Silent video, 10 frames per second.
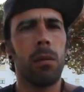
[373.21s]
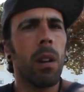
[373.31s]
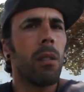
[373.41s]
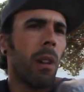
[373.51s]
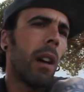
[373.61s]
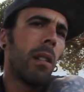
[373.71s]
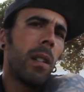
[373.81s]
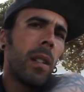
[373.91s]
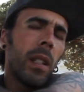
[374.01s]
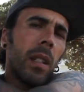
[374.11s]
Wow,
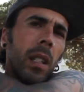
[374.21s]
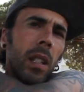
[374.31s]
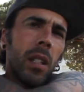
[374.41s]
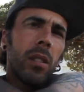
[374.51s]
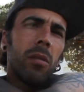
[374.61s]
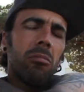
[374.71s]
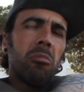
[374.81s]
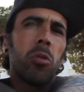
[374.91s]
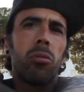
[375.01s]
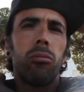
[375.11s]
it's
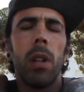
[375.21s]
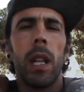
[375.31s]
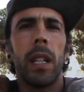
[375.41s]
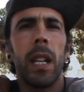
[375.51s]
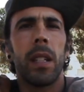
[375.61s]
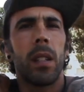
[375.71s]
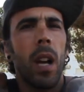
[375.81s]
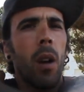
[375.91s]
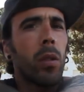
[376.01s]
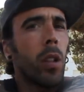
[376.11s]
really nice.
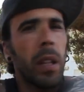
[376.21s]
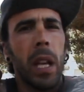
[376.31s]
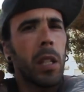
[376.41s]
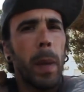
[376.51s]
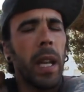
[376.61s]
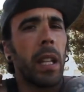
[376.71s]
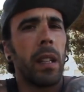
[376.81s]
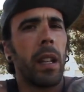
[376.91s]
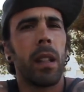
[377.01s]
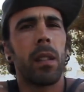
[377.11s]
I was not
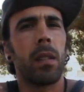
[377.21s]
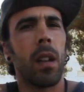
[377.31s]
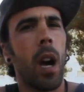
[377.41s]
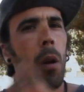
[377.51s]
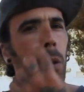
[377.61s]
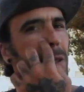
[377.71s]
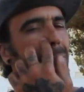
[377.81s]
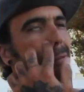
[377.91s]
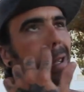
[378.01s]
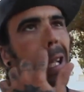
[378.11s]
expecting that. I was
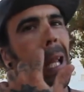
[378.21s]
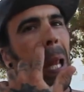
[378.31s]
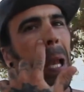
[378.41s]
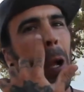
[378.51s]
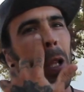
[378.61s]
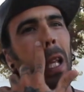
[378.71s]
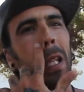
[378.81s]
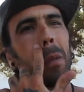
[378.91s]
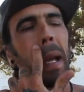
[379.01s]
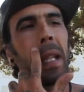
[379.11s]
really not
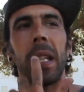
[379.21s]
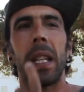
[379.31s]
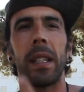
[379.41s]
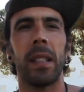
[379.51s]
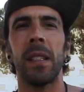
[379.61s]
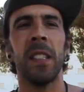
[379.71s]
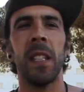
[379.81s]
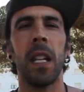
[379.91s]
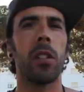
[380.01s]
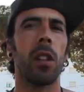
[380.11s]
expecting it.
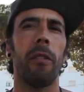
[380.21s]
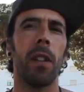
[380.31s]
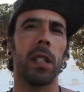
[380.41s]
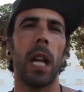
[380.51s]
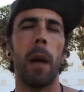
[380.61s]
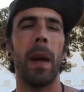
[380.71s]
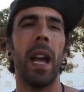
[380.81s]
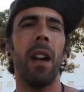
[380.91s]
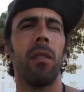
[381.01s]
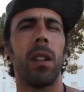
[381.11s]
It's the first time
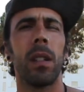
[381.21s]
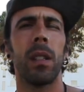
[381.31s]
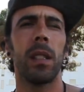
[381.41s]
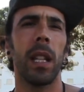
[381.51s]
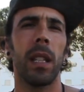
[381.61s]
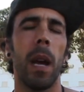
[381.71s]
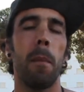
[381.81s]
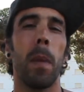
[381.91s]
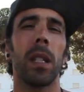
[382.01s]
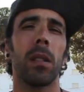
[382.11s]
ever that I
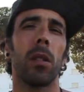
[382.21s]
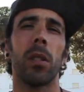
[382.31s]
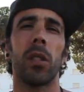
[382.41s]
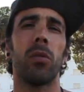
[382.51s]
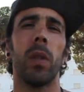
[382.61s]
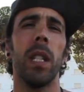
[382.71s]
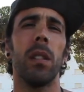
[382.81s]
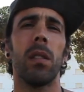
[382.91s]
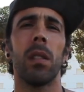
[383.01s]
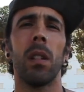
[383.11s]
busk on the
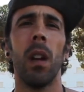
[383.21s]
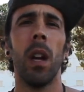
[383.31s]
streets,